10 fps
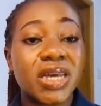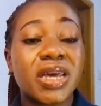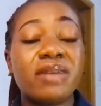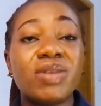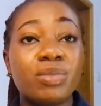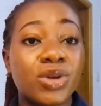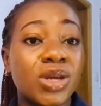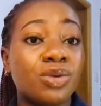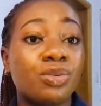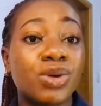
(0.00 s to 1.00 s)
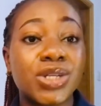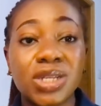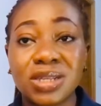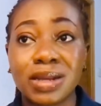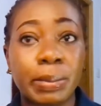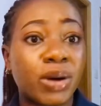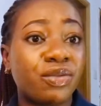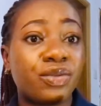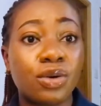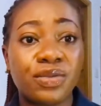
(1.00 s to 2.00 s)
Every money he washes about
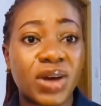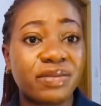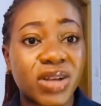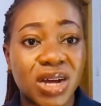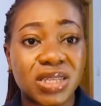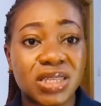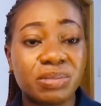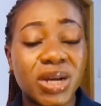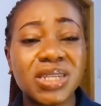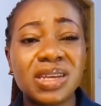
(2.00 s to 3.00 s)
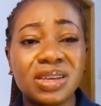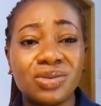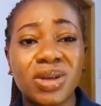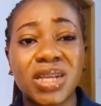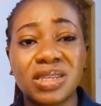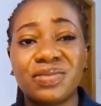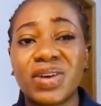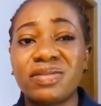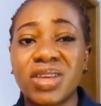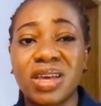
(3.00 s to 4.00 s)
4 or 5 cars. Imagine you getting
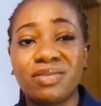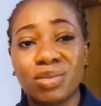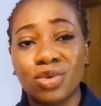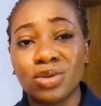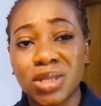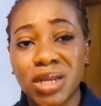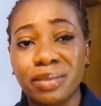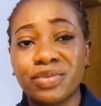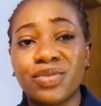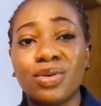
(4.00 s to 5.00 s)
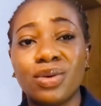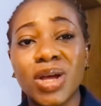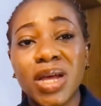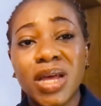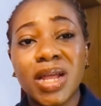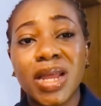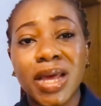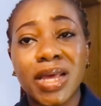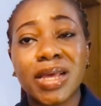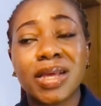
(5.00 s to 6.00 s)
5k every month times four.
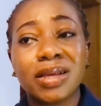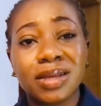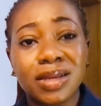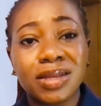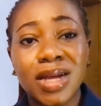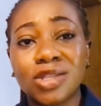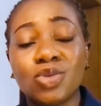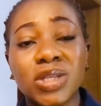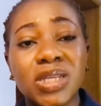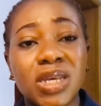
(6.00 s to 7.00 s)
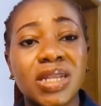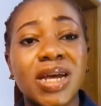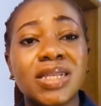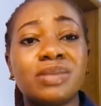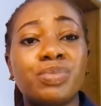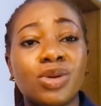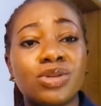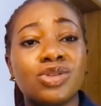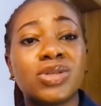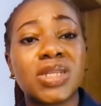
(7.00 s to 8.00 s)
Like that's 20k. That's
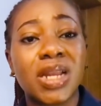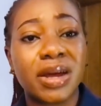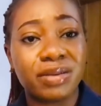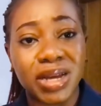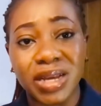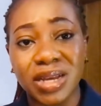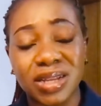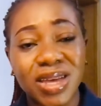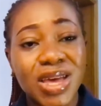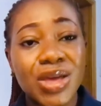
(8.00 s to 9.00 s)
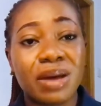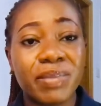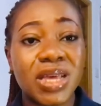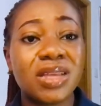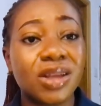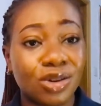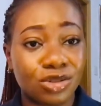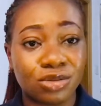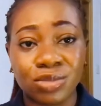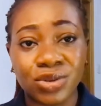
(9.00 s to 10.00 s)
plus your salary again. You're making a lot
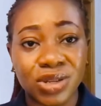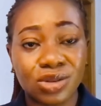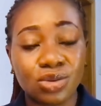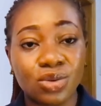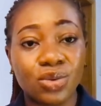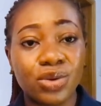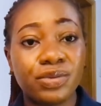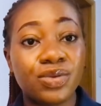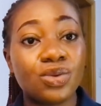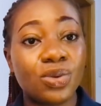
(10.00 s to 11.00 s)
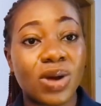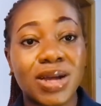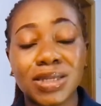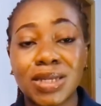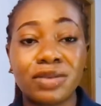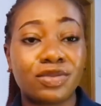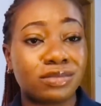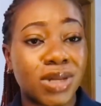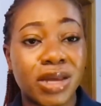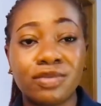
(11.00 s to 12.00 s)
of money. So if you can start from
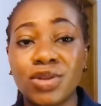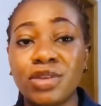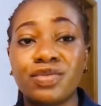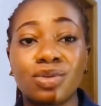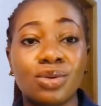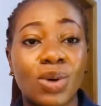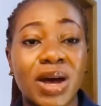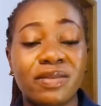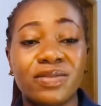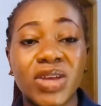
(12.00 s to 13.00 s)
there, even if you don't have